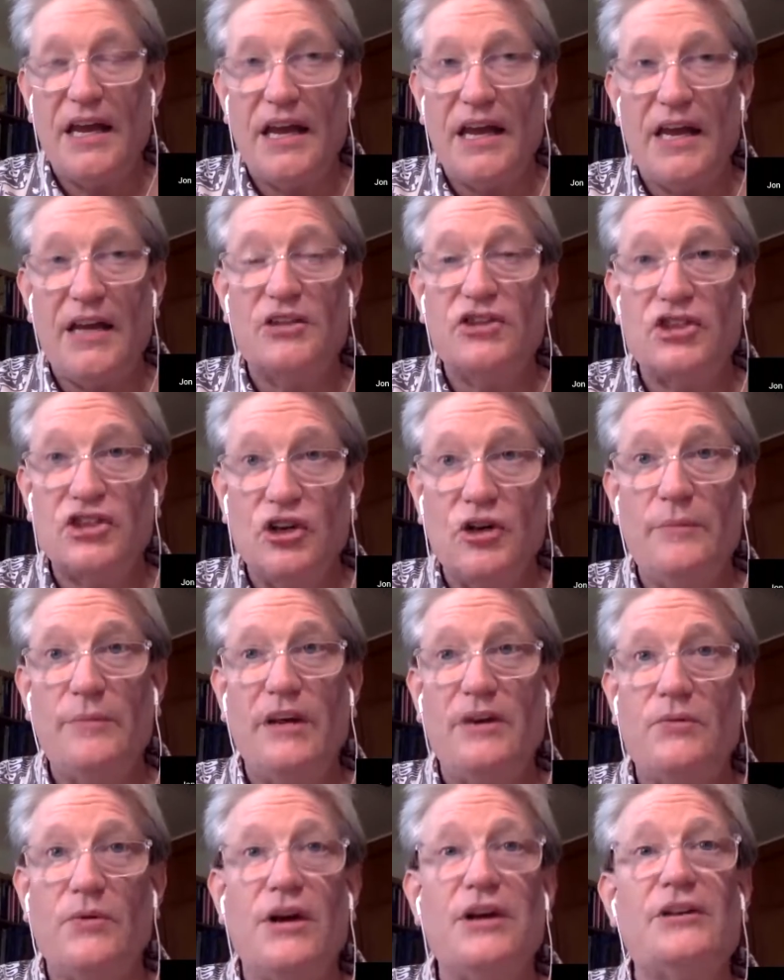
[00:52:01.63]

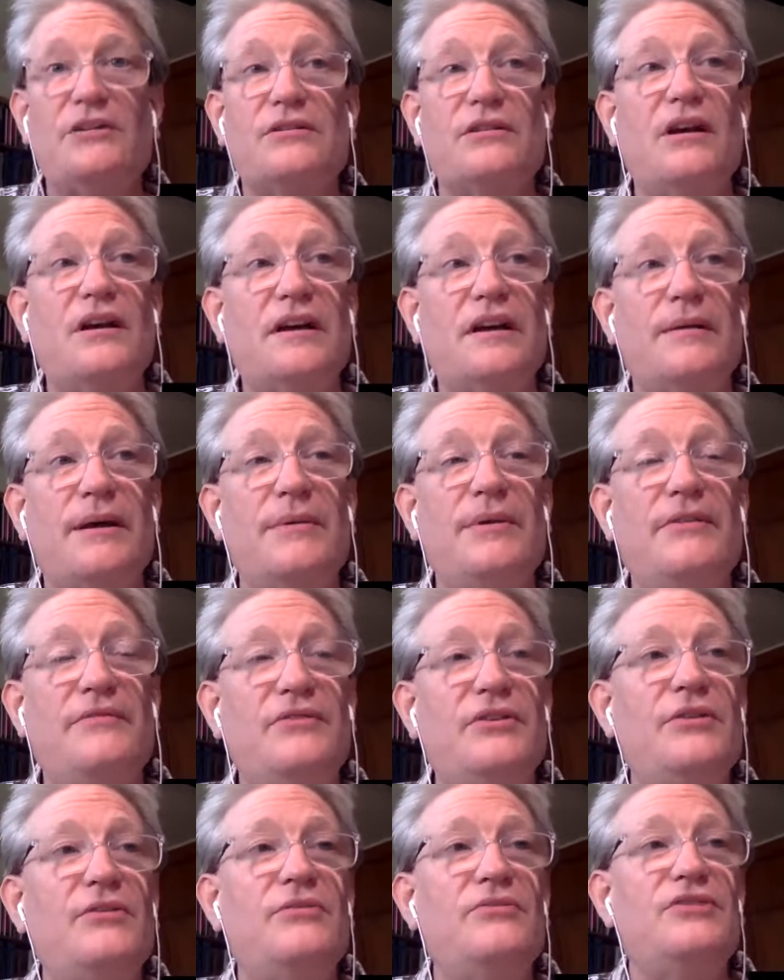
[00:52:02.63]
assuming what you're talking, I mean,
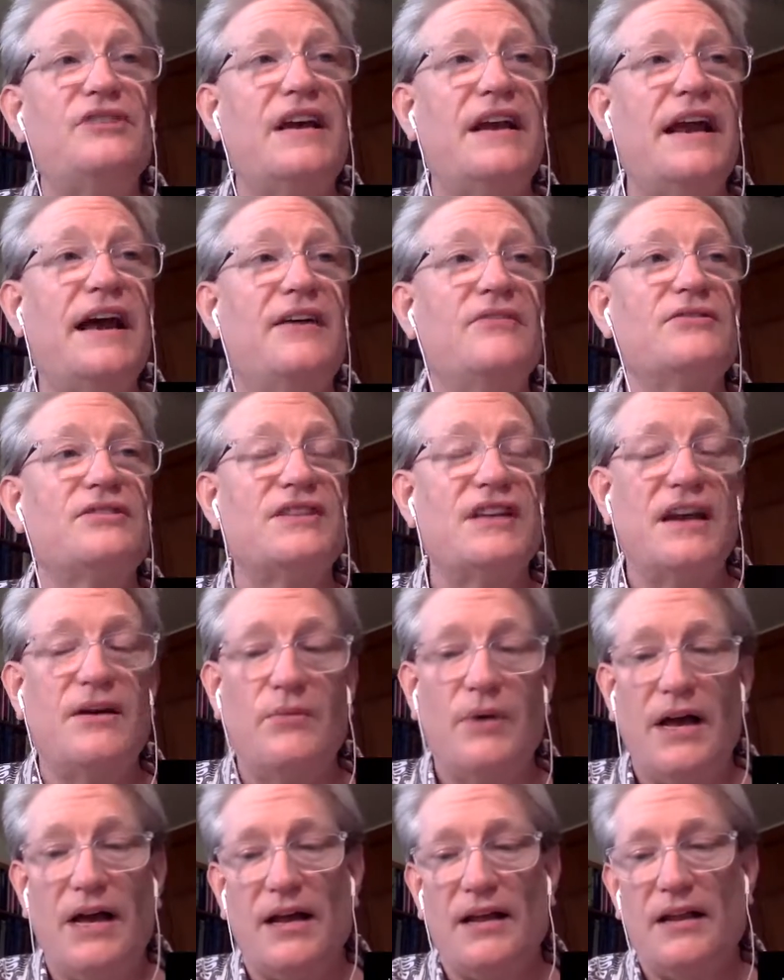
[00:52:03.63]
if you set out and say,
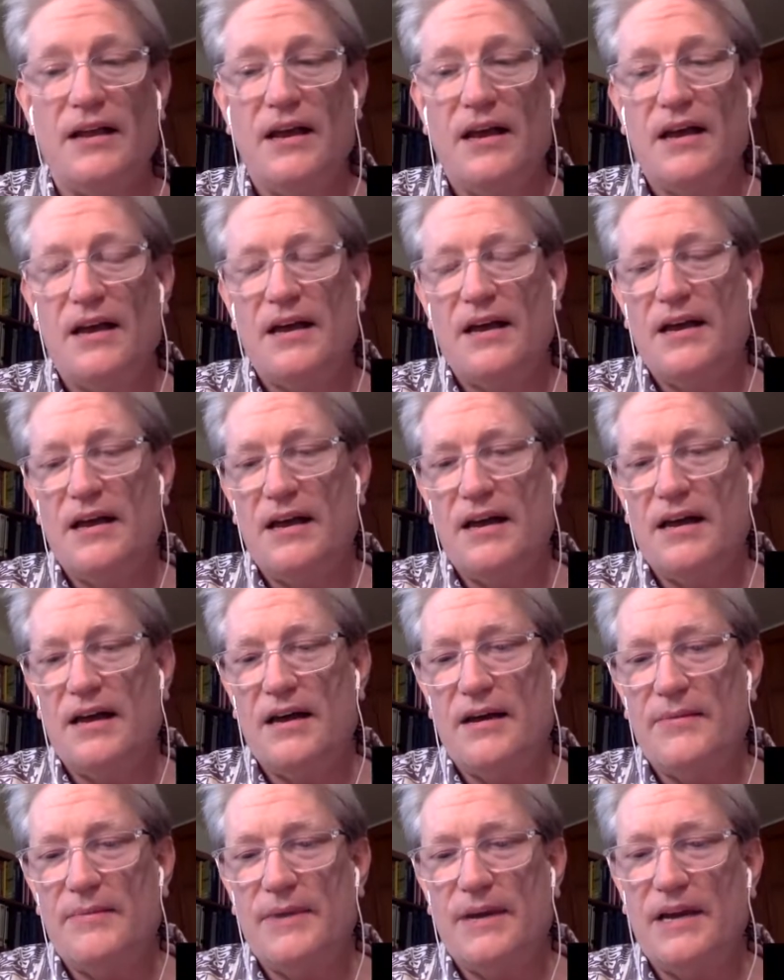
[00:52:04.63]
well,
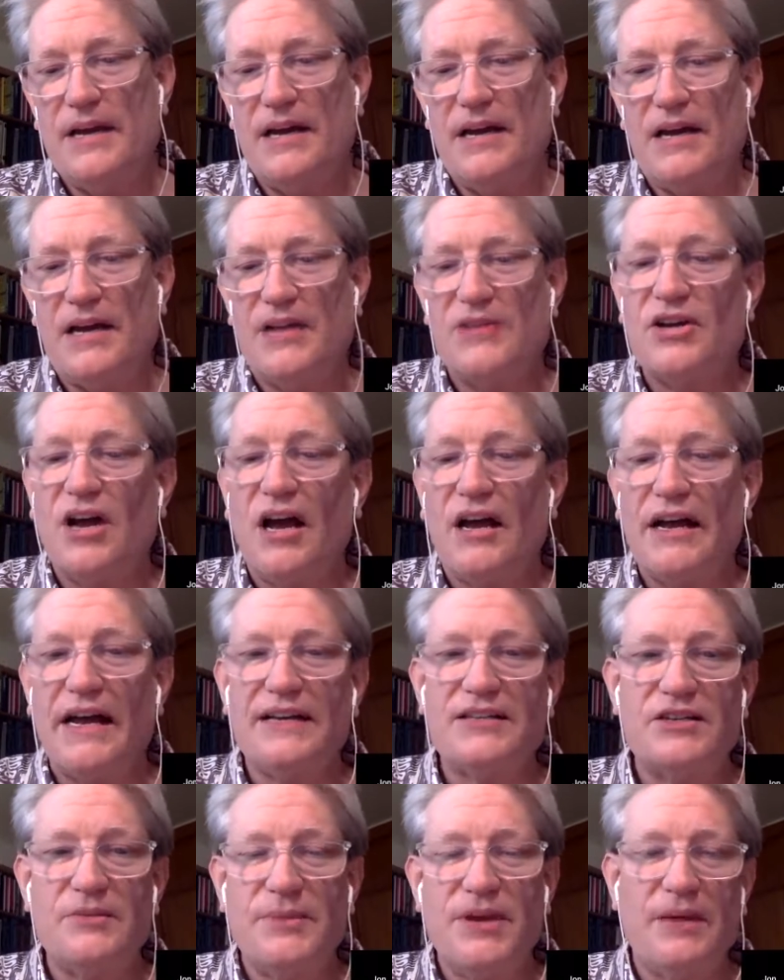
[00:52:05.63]
a talk
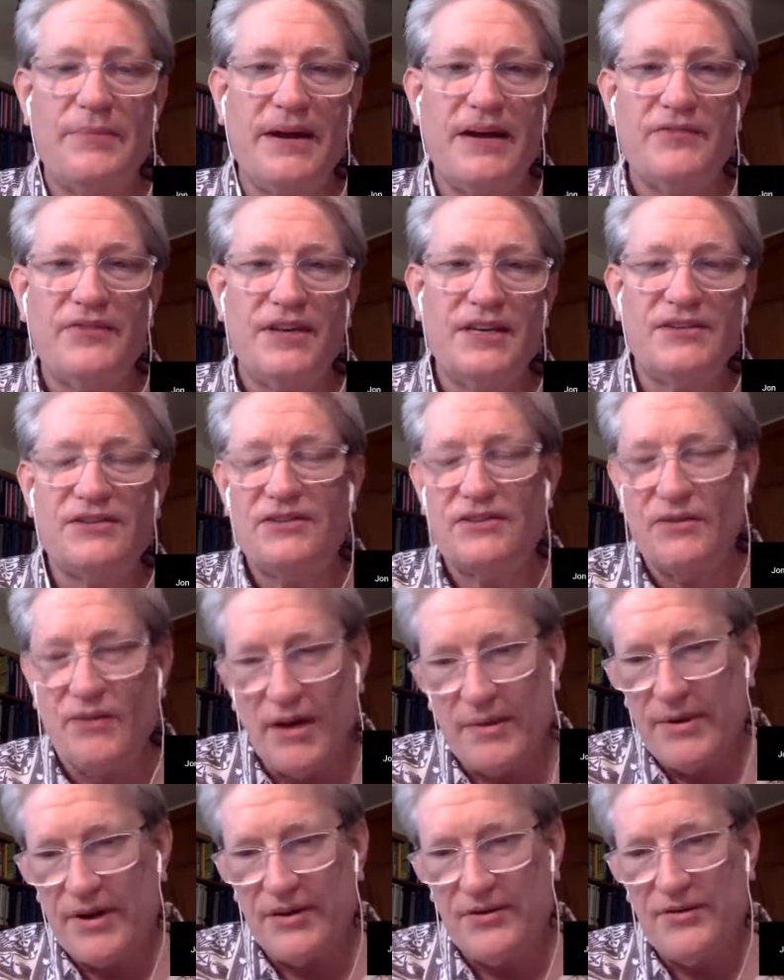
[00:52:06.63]
has to be about this, so
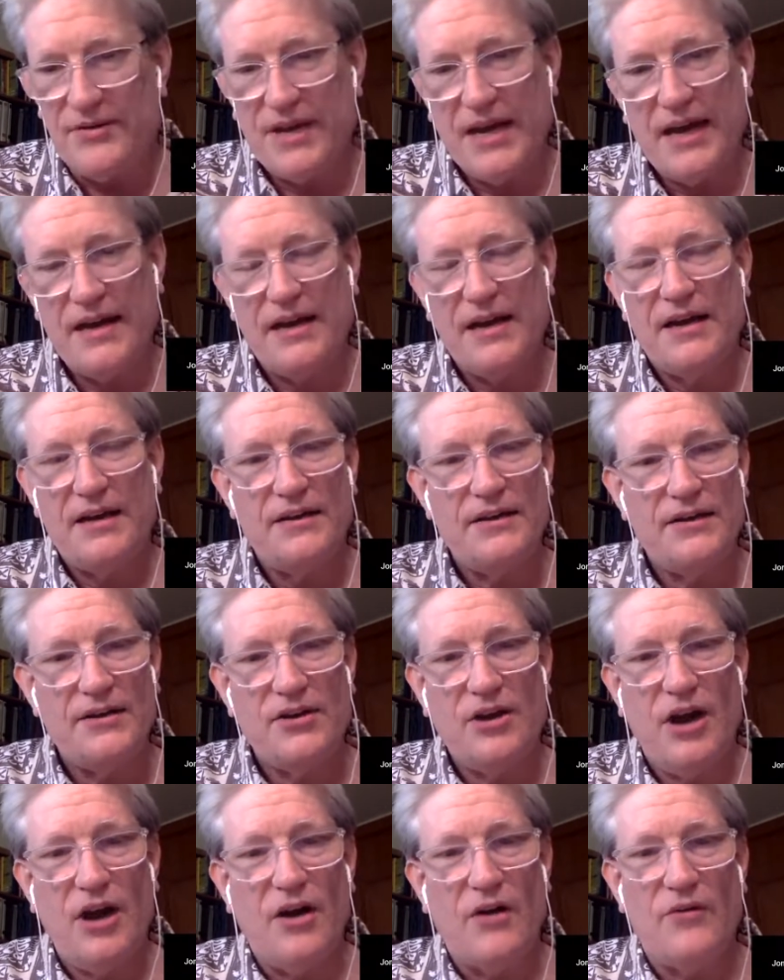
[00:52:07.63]
I better do that.
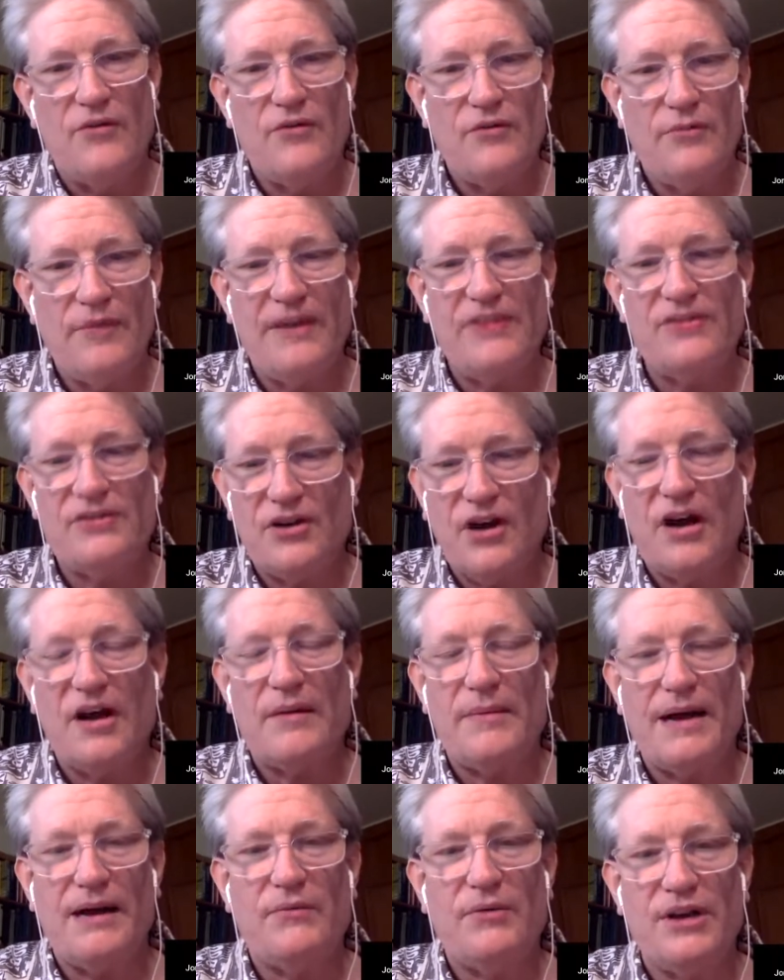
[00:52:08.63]
No, you make the
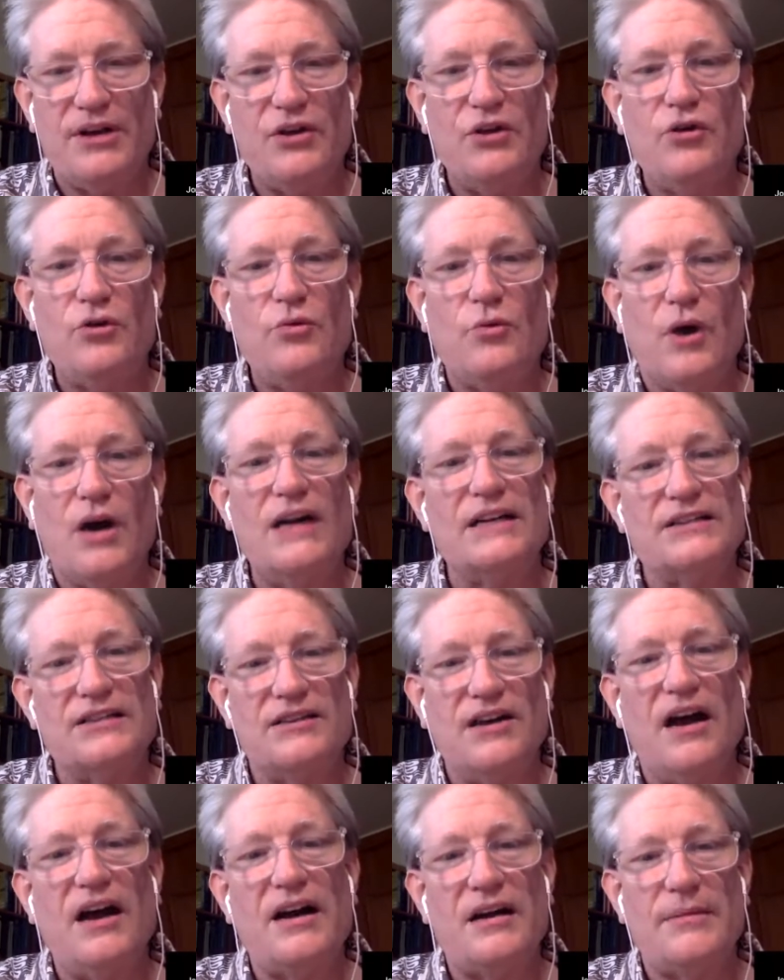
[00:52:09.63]
talk about what you want
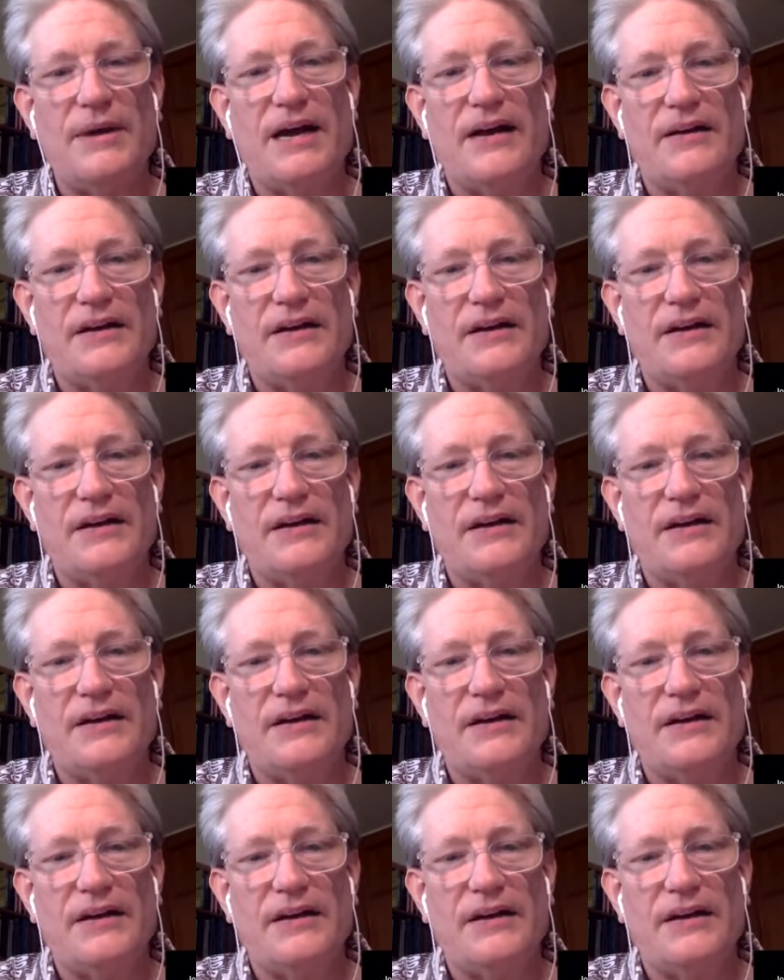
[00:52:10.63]
to talk about.